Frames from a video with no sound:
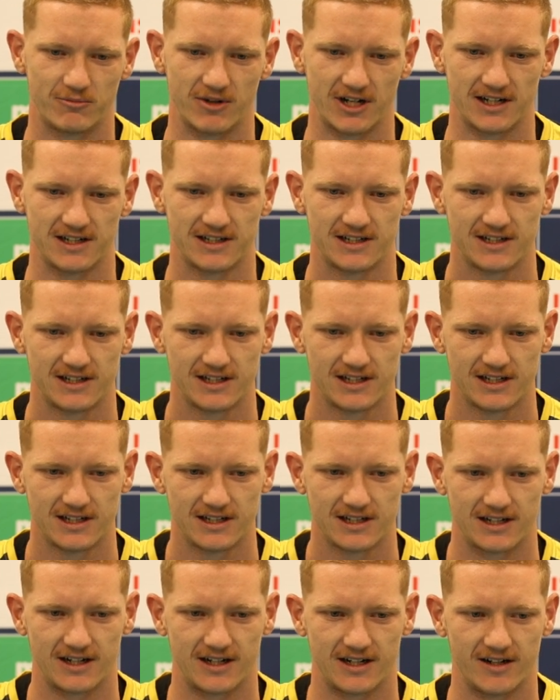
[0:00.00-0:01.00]
But
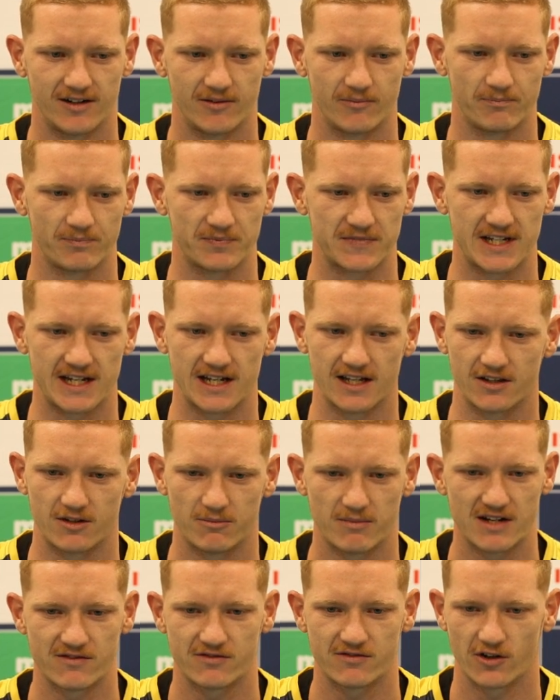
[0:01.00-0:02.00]
um, yeah,
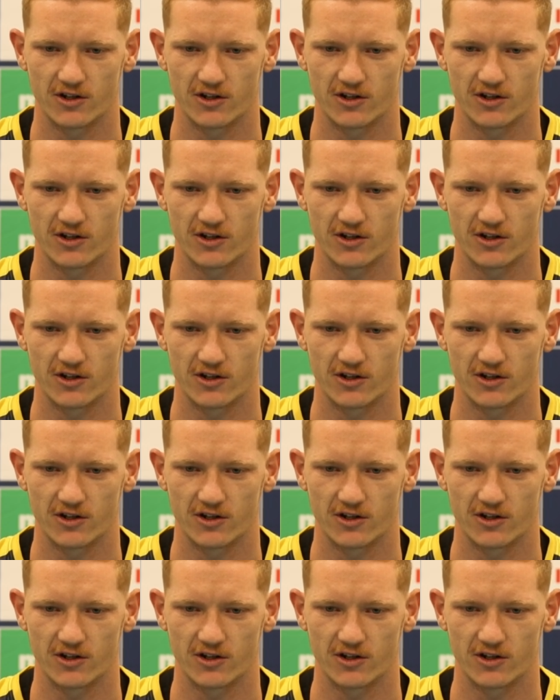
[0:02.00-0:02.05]
the main